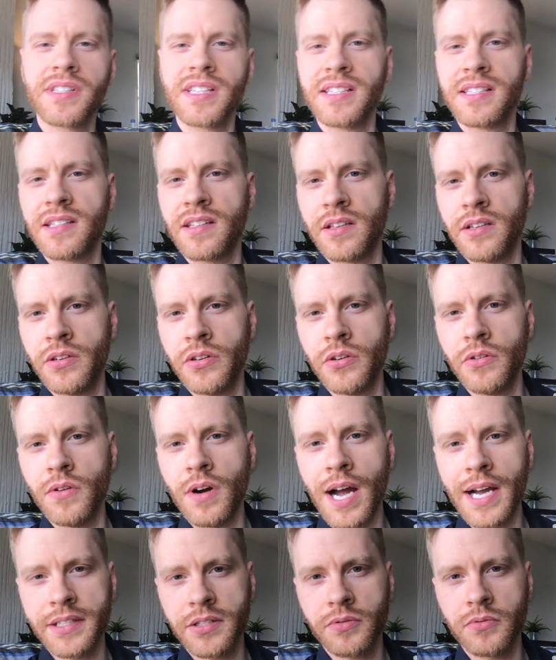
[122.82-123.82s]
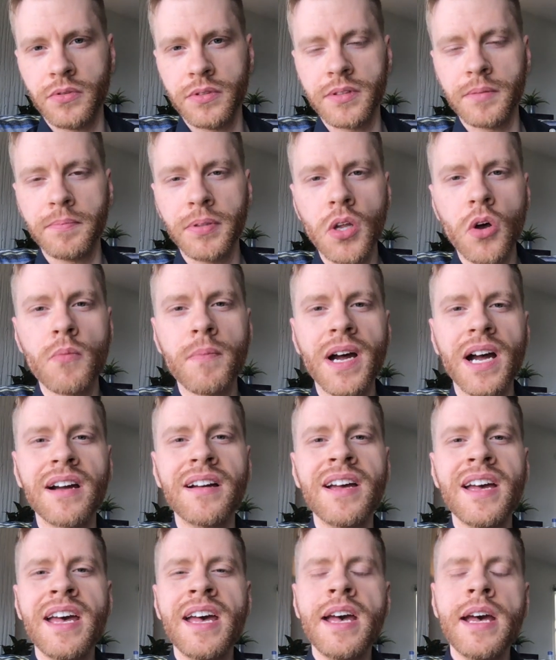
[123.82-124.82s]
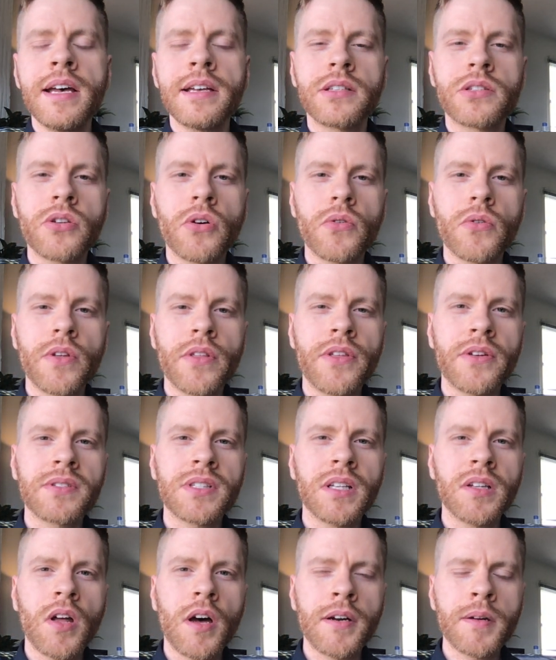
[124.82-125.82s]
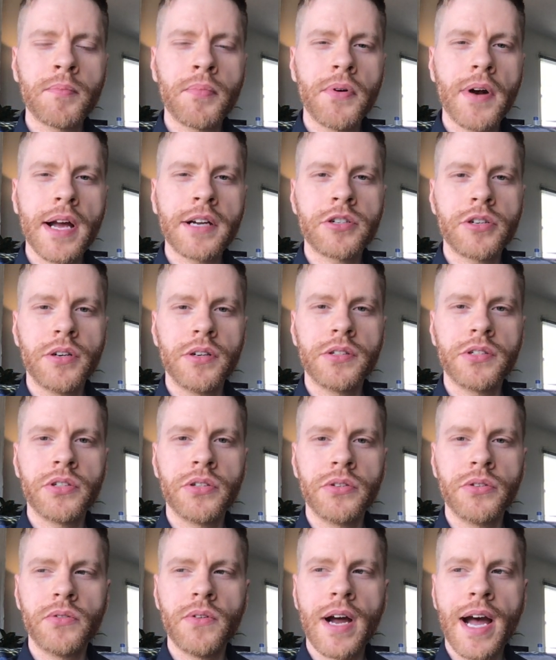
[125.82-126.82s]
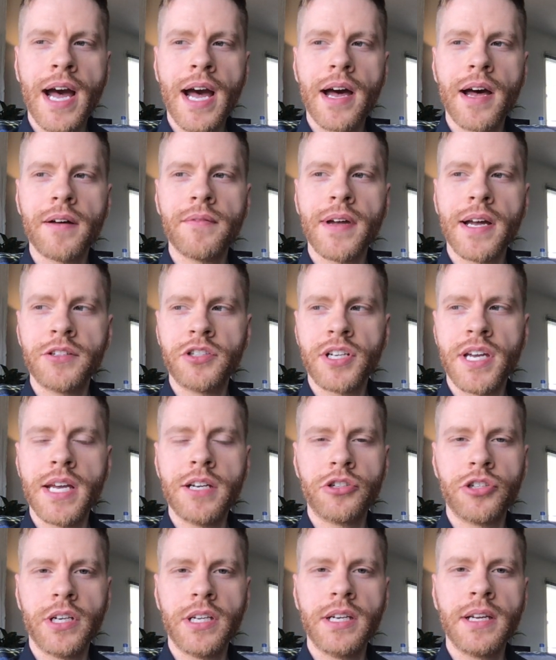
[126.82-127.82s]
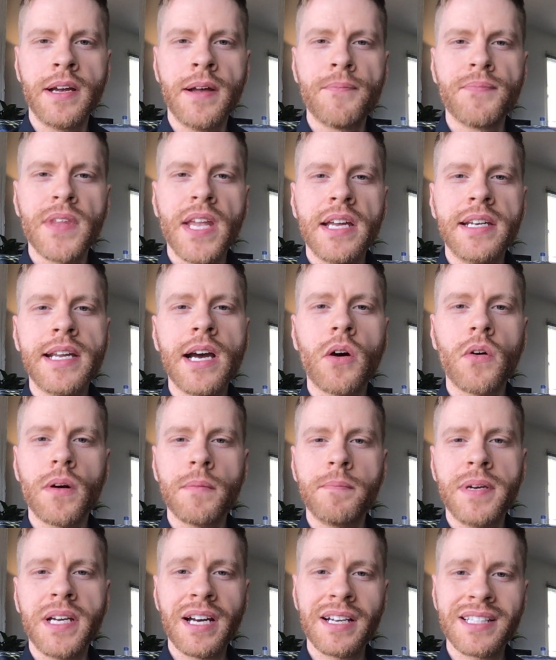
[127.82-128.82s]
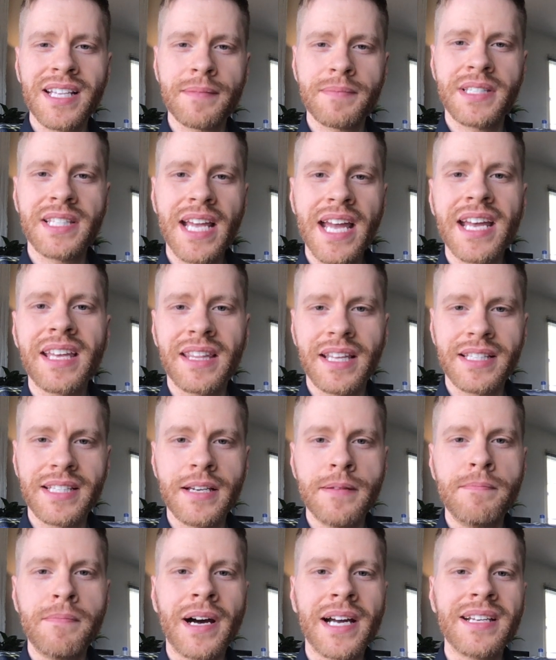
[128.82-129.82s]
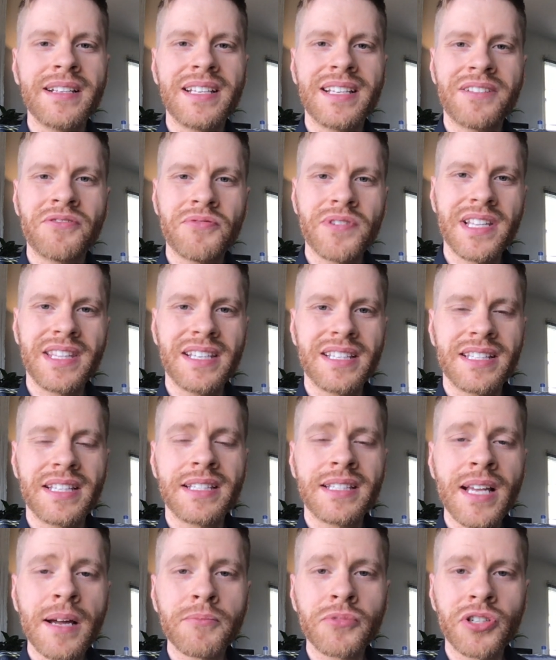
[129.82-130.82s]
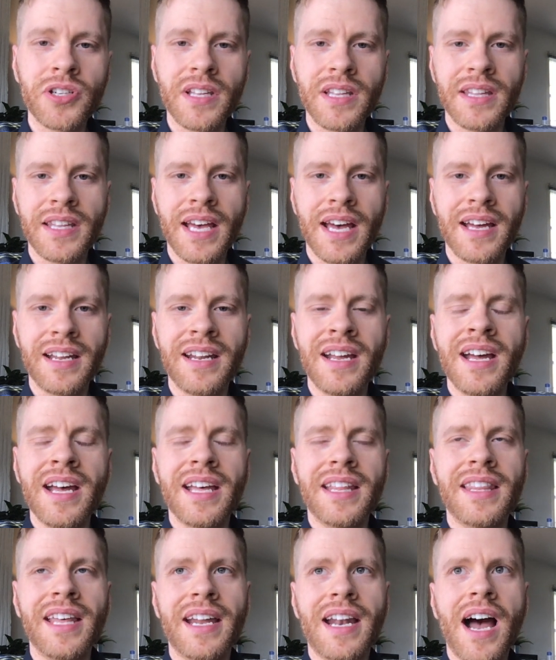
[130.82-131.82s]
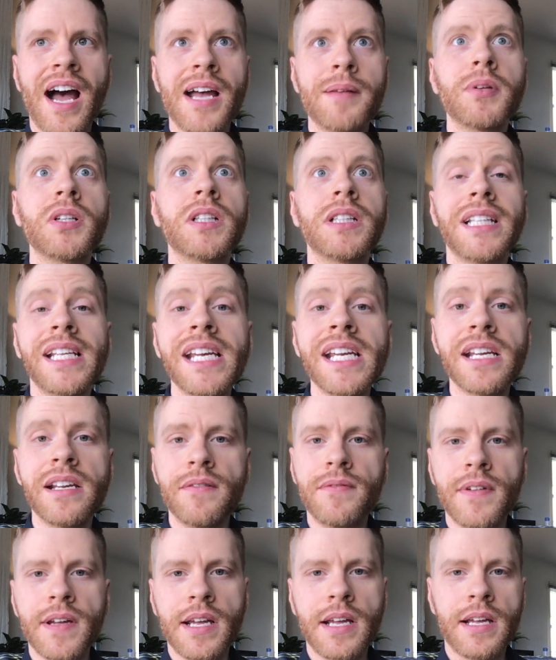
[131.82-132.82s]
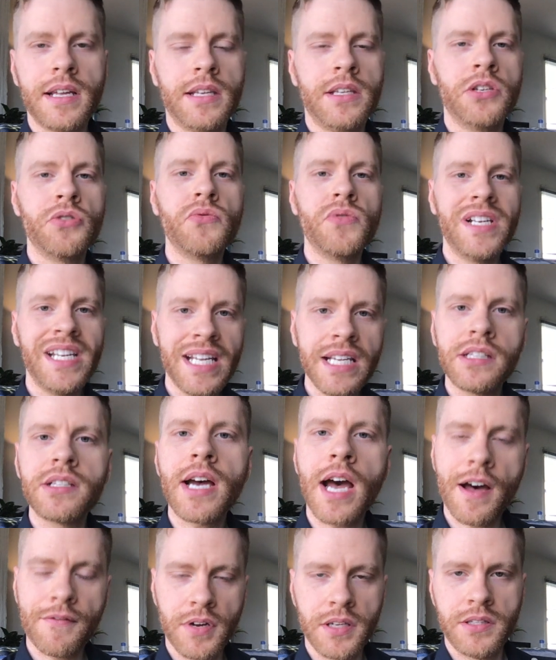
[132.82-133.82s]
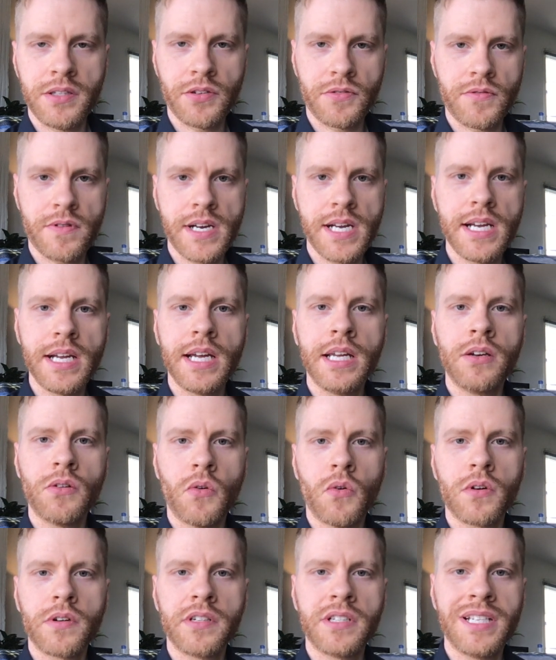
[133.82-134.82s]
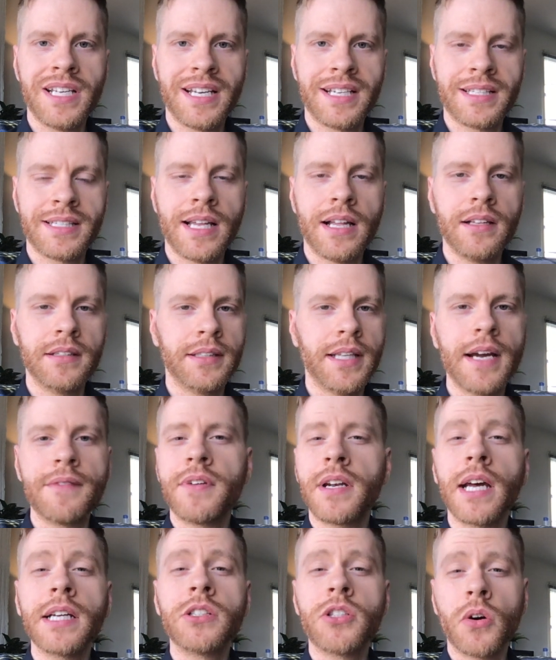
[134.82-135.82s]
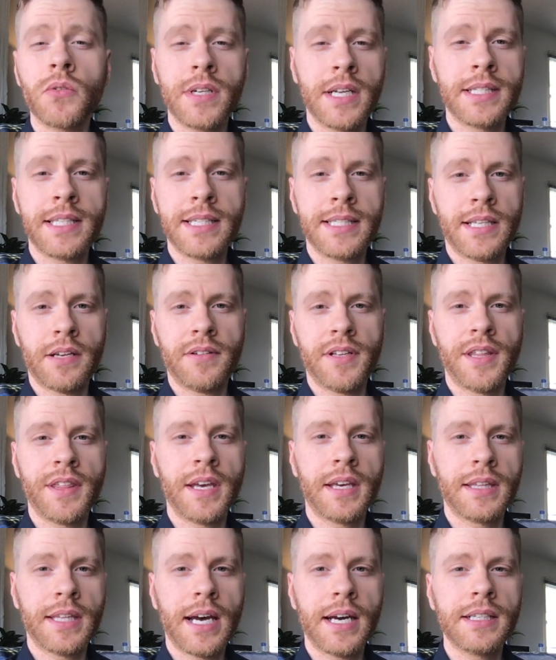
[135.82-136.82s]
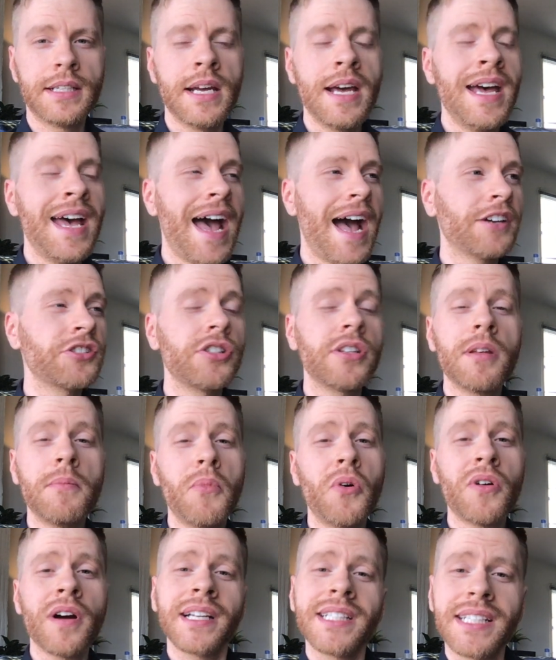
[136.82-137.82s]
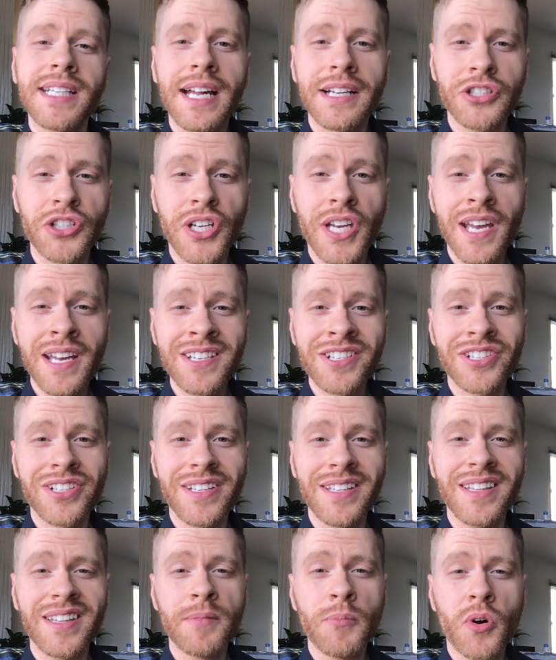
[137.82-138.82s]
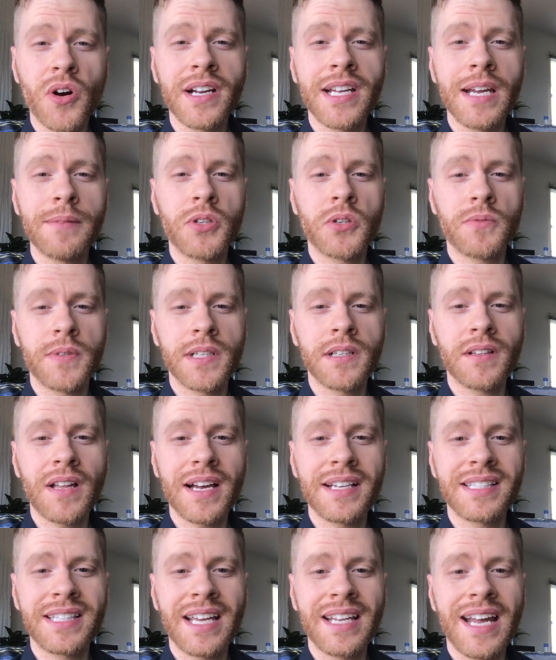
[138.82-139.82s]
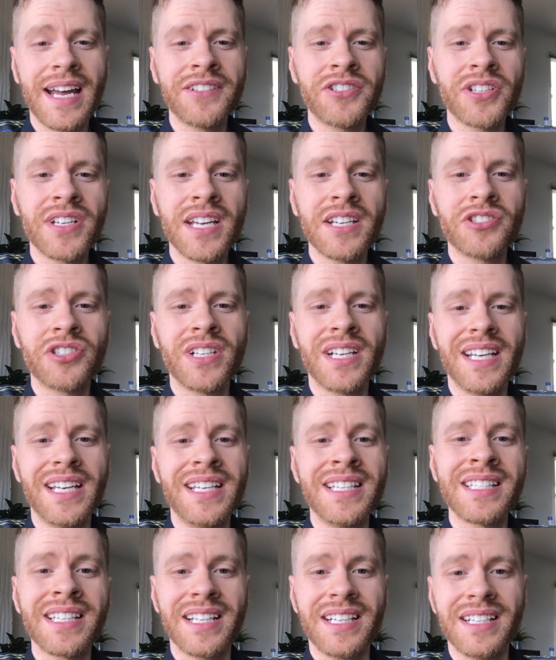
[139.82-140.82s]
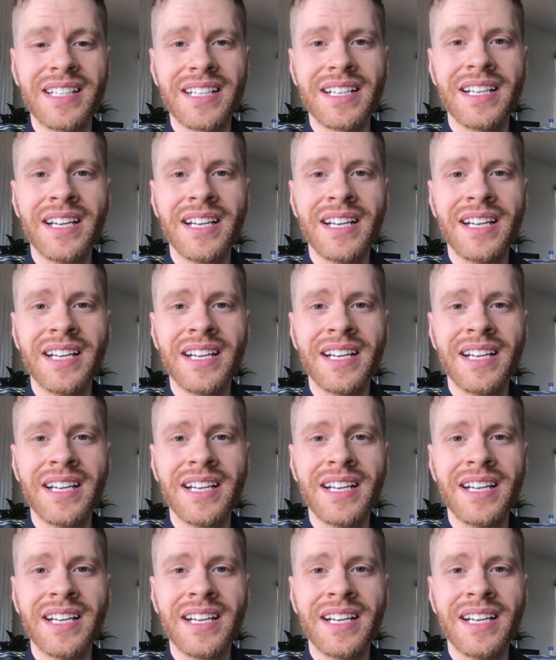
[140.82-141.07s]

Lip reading: is the new high school diploma. So there's a lot of pressure to have education. Now, because I'm saying this, it might create this assumption that I believe you need to have a degree in order to excel in life, and I don't necessarily think that. Actually, the more I did education, the more I came to realize that education isn't